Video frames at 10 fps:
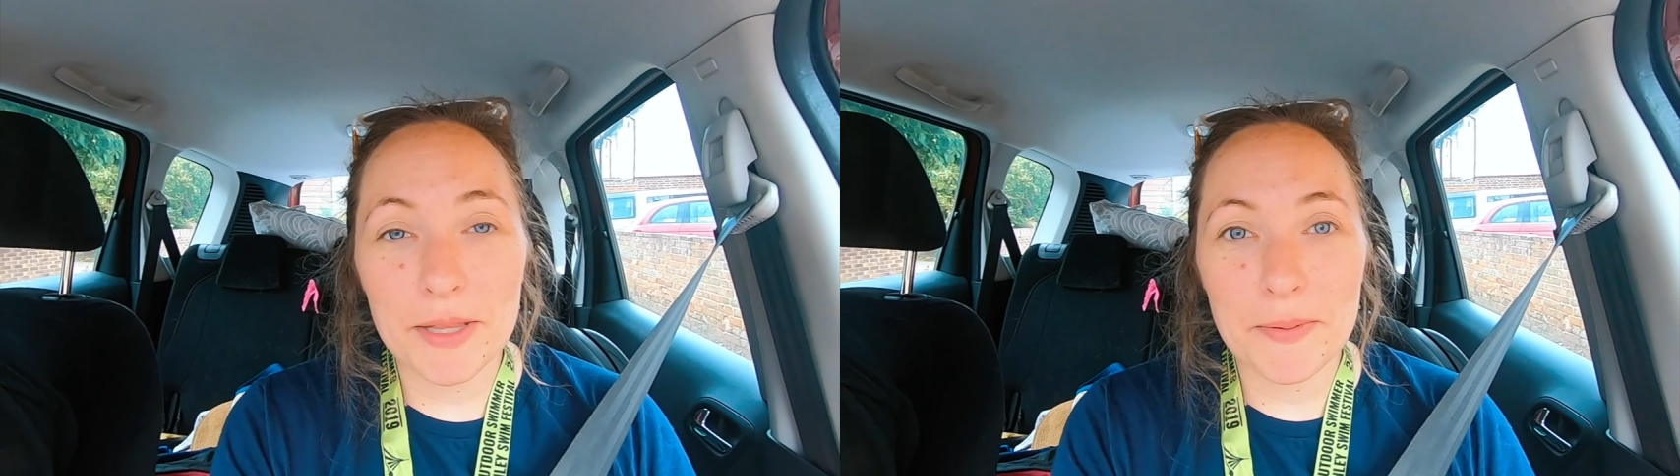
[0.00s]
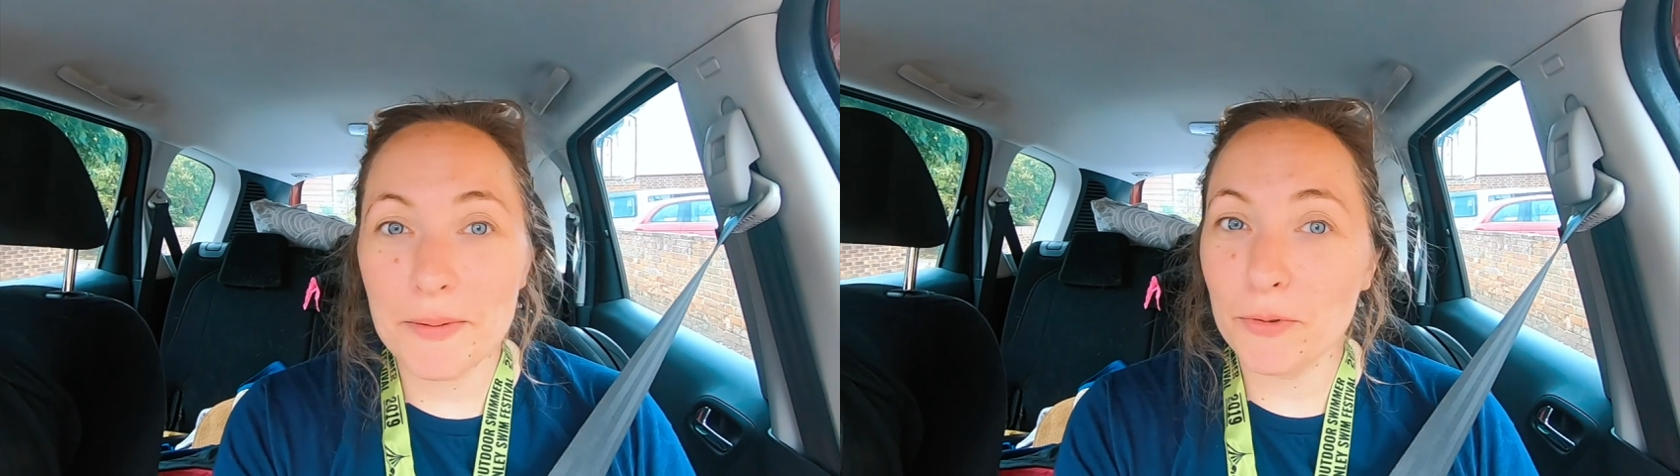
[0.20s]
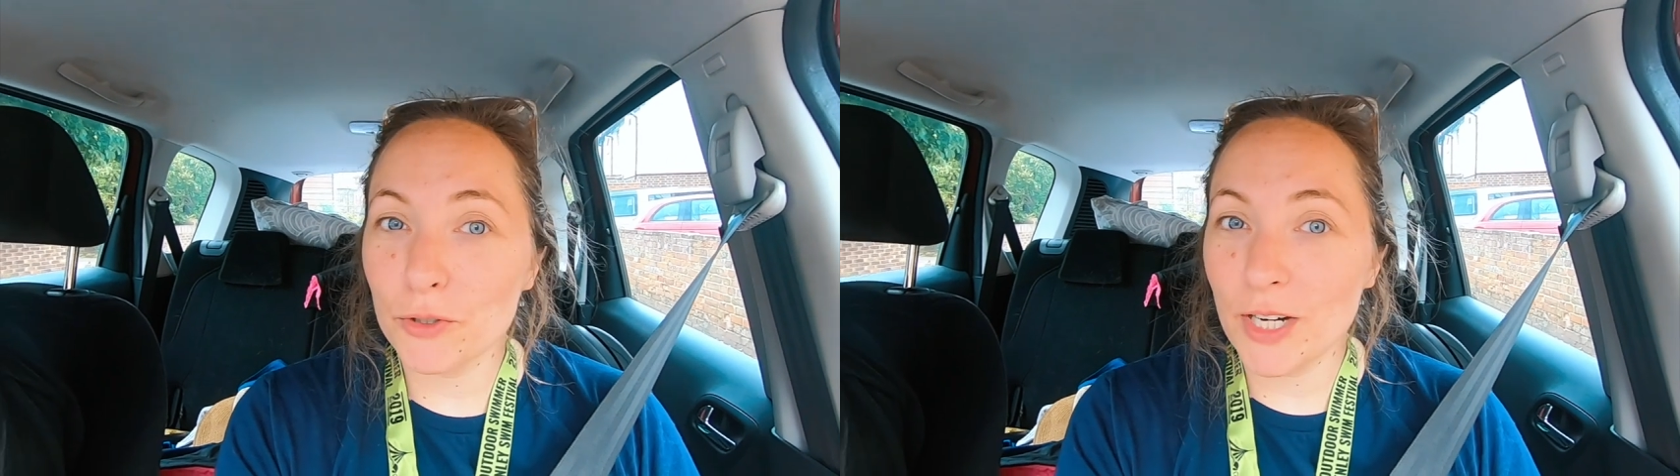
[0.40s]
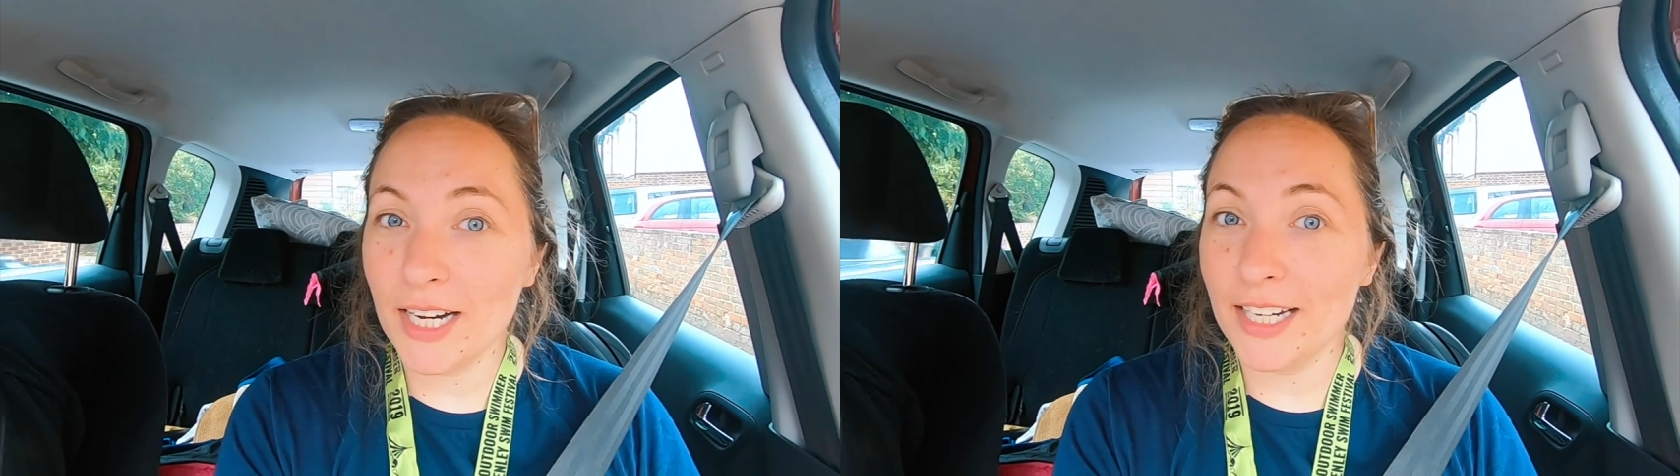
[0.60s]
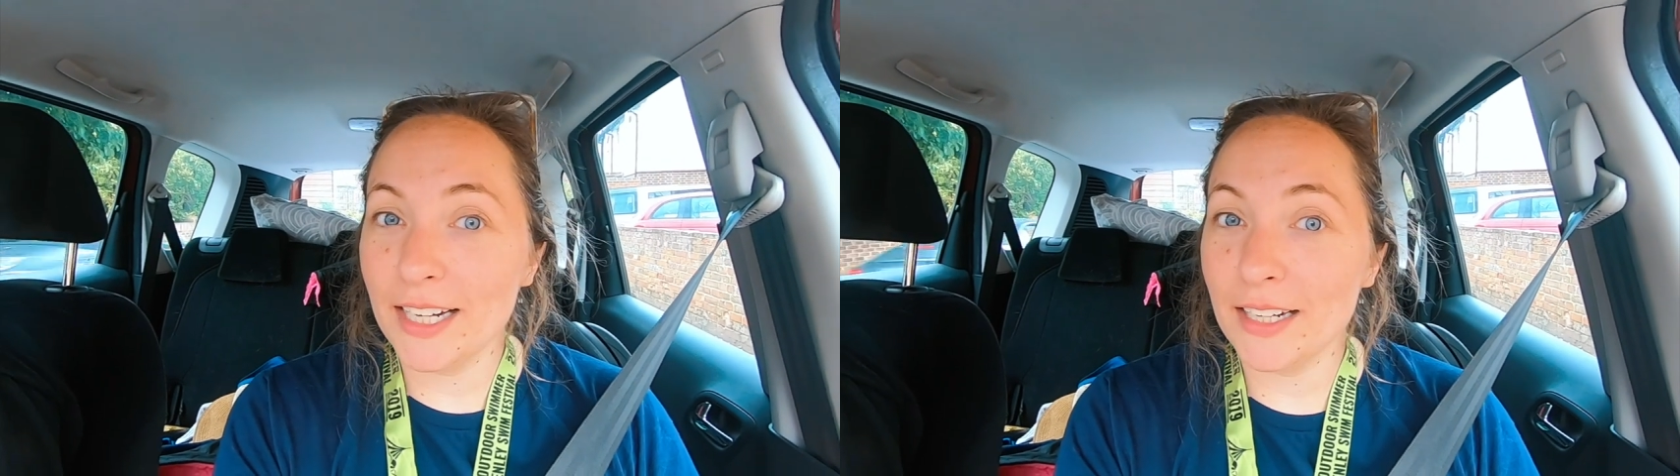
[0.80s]
with a bit more
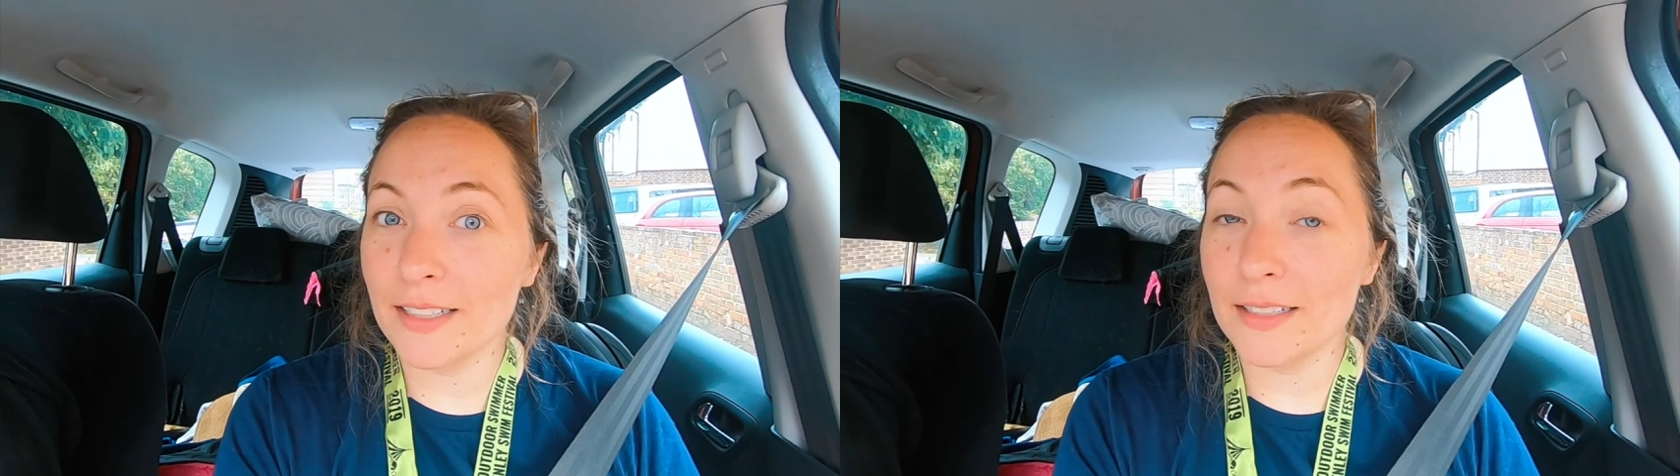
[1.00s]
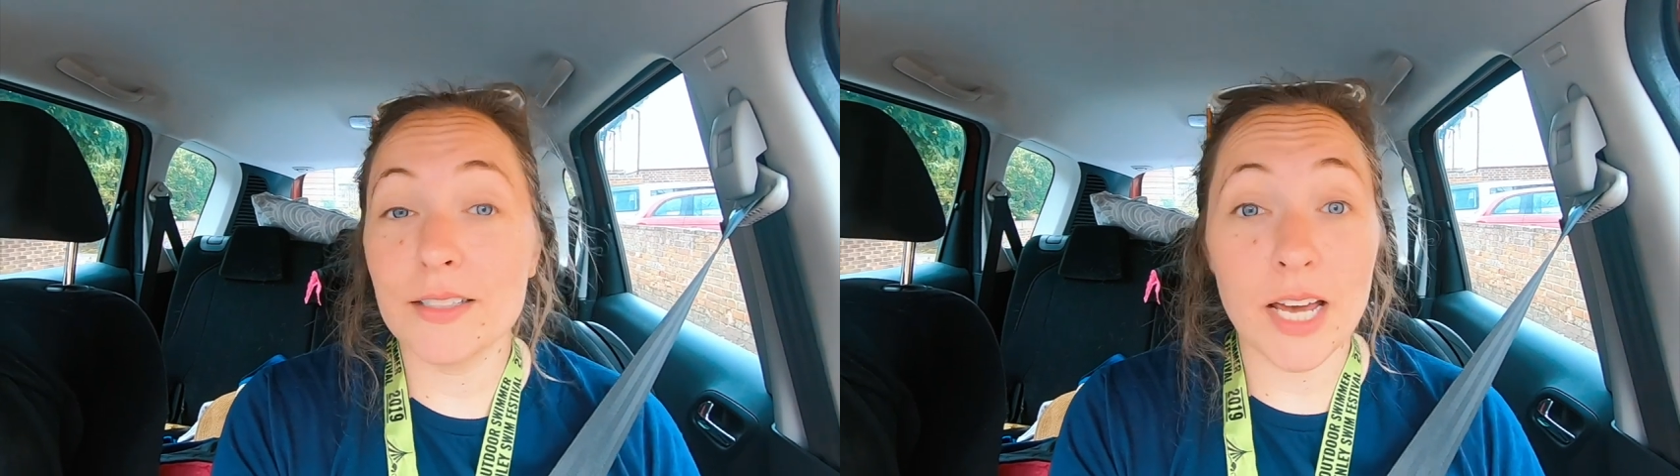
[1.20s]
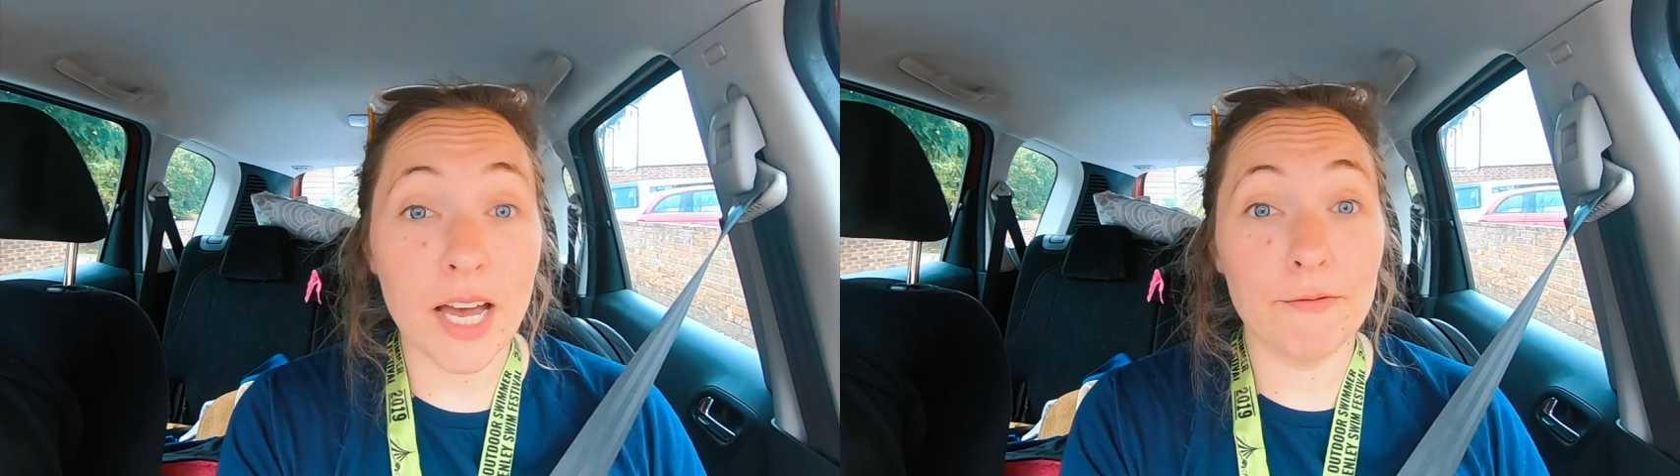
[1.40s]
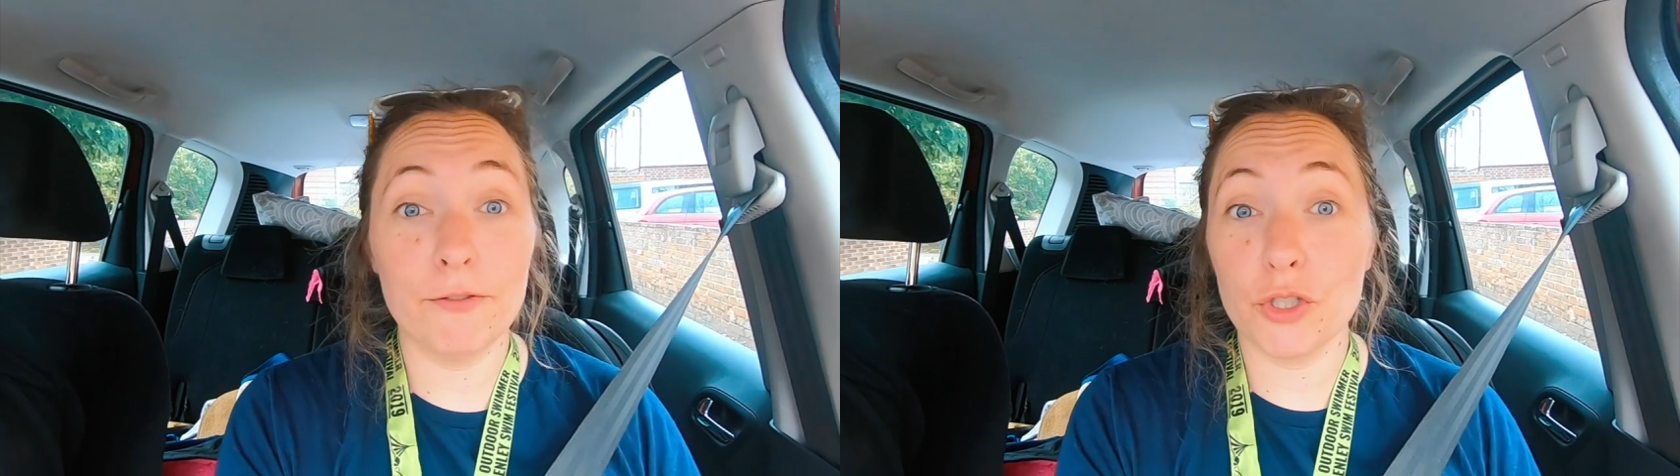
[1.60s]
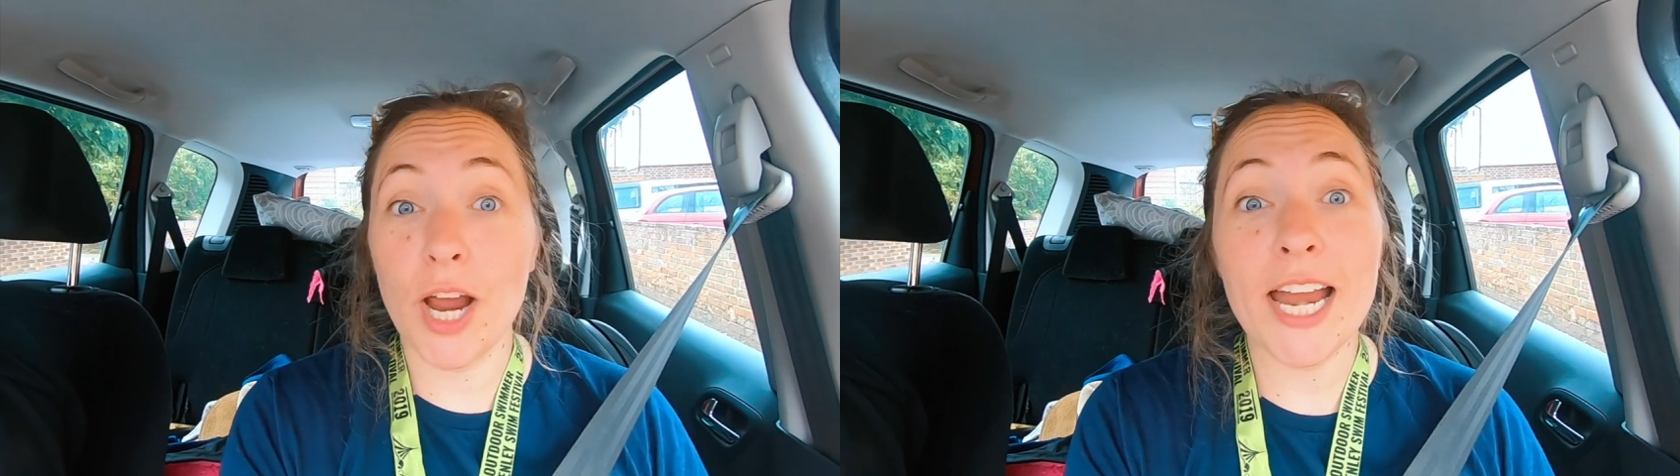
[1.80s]
training, time
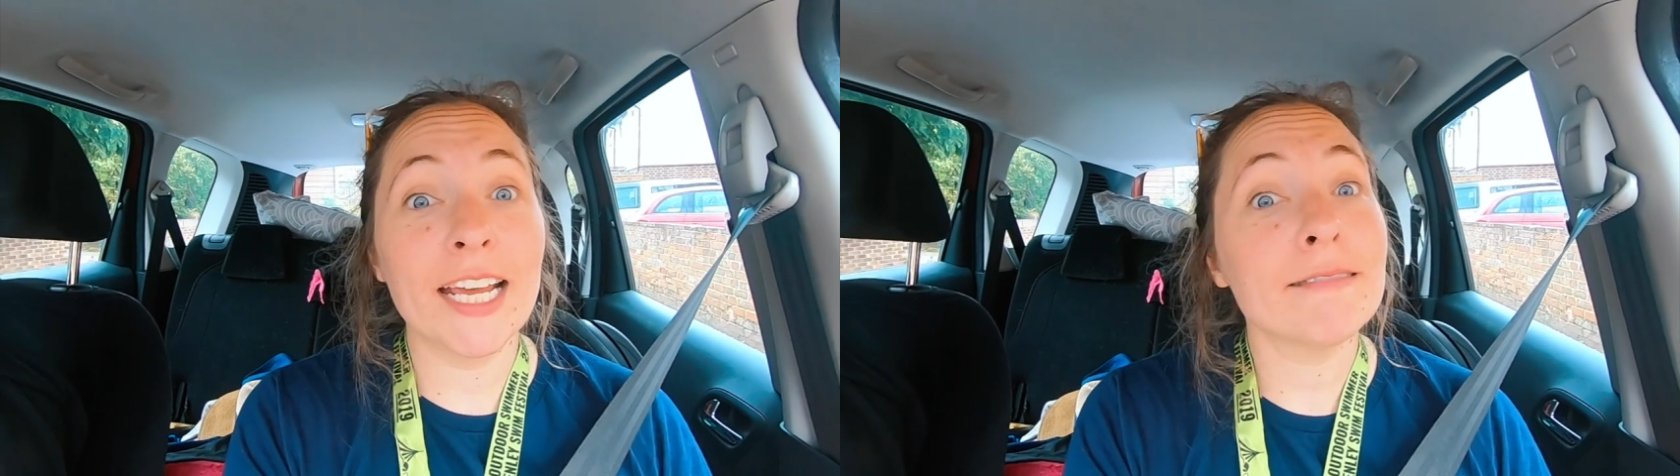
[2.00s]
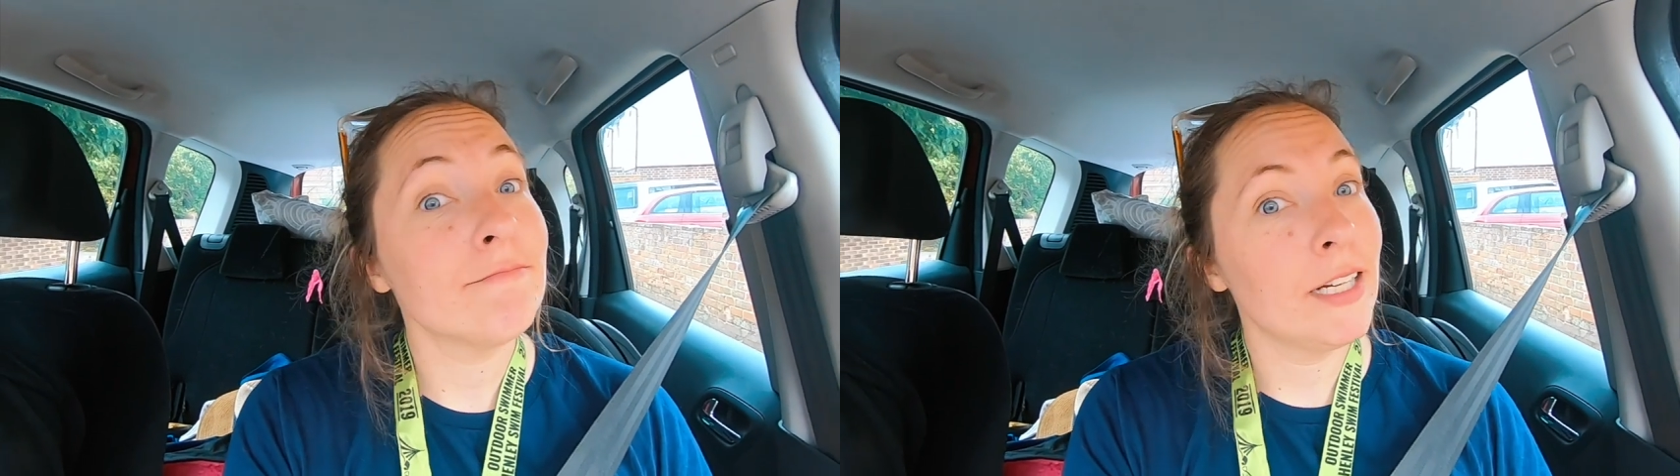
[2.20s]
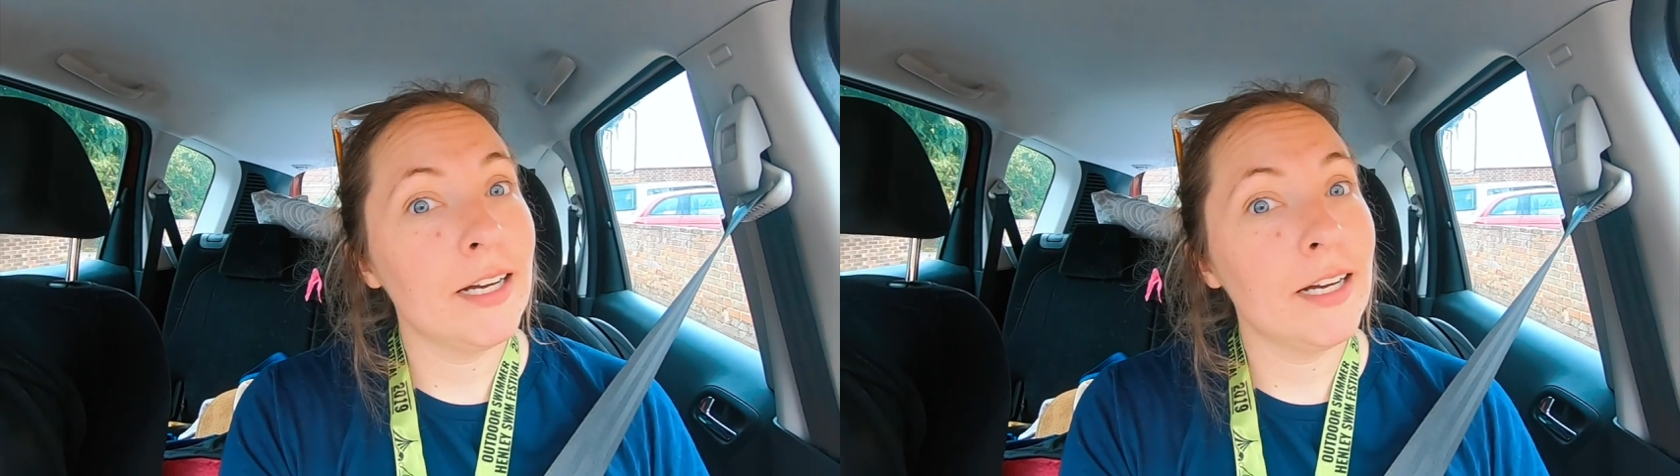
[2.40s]
for training,